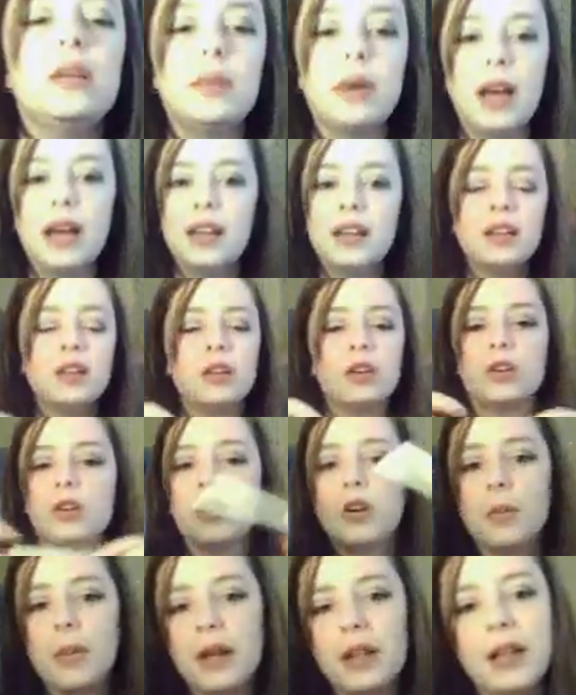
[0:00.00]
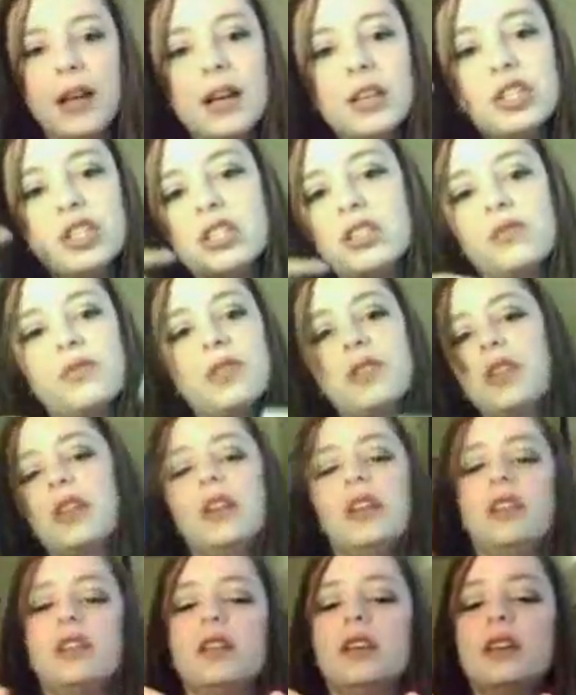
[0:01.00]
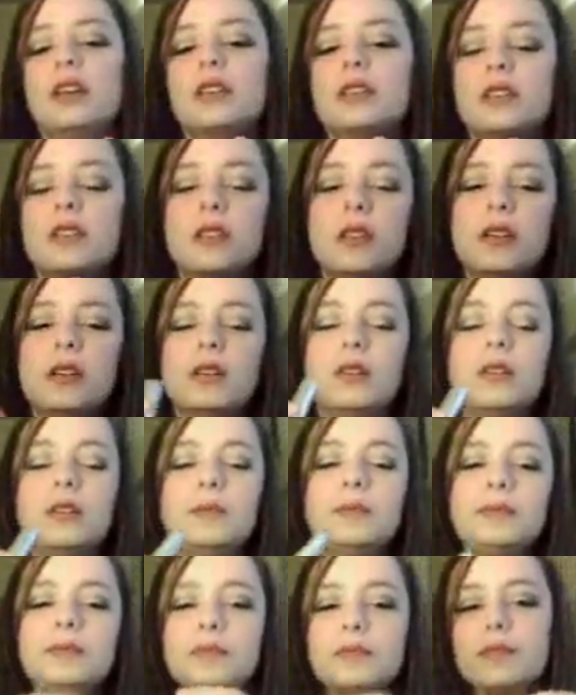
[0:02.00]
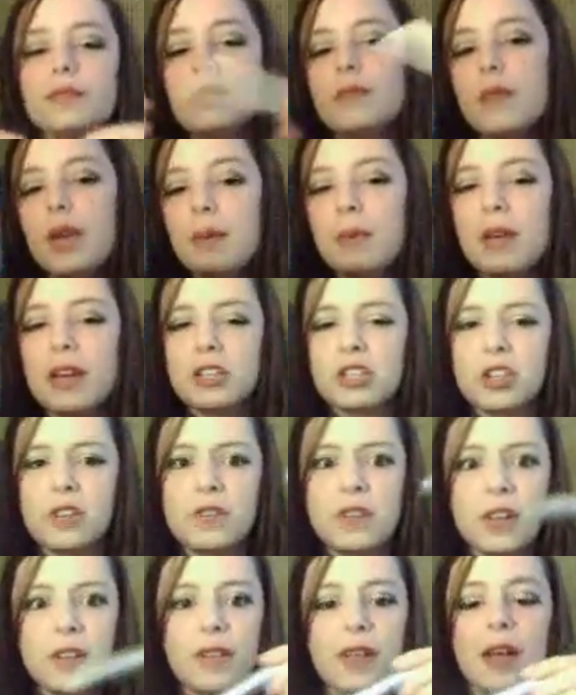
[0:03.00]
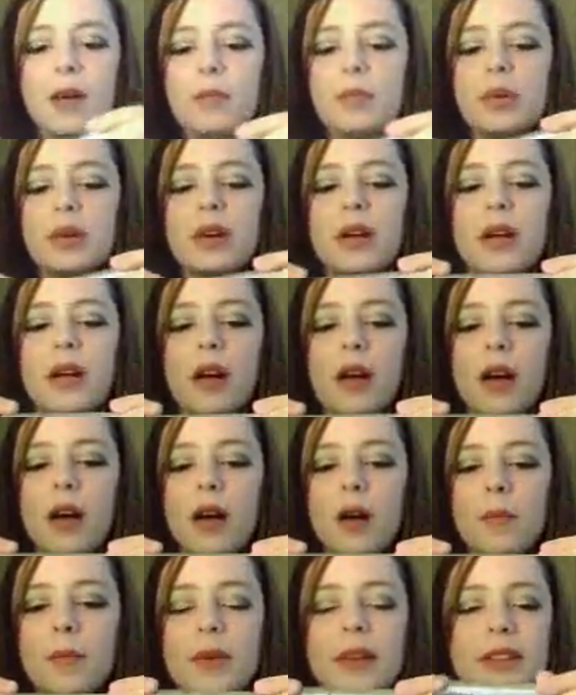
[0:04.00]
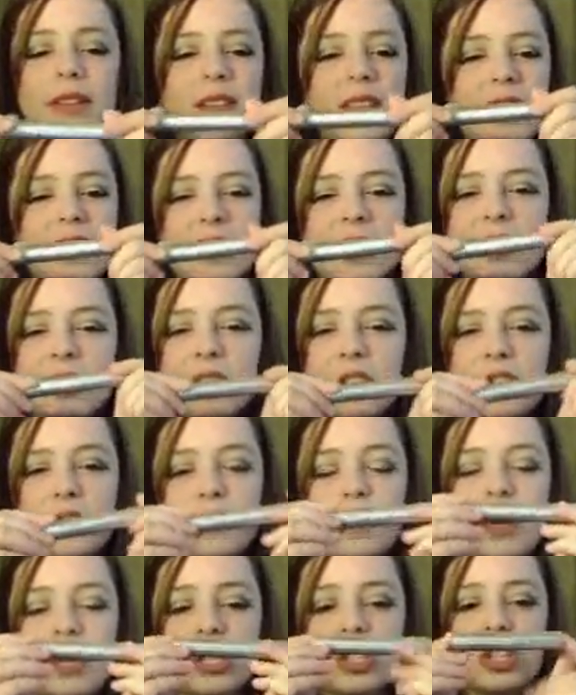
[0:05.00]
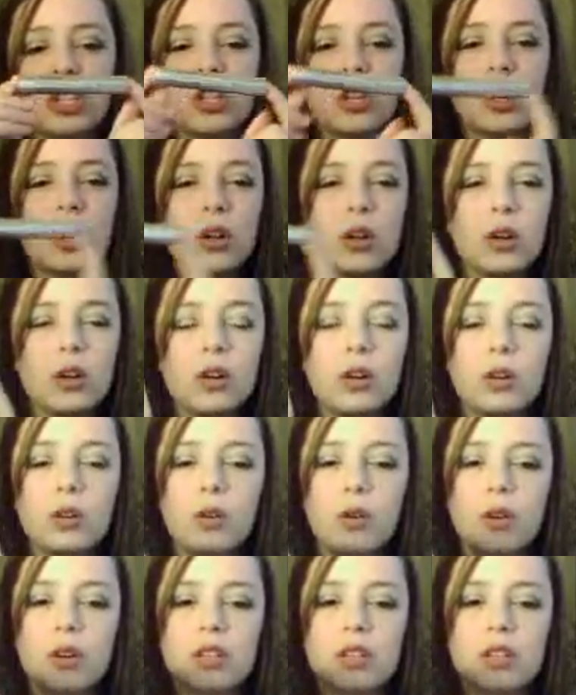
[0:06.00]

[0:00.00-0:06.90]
but I didn't curl my lashes with anything, so maybe I should have done that. But um, this doesn't do much to curl or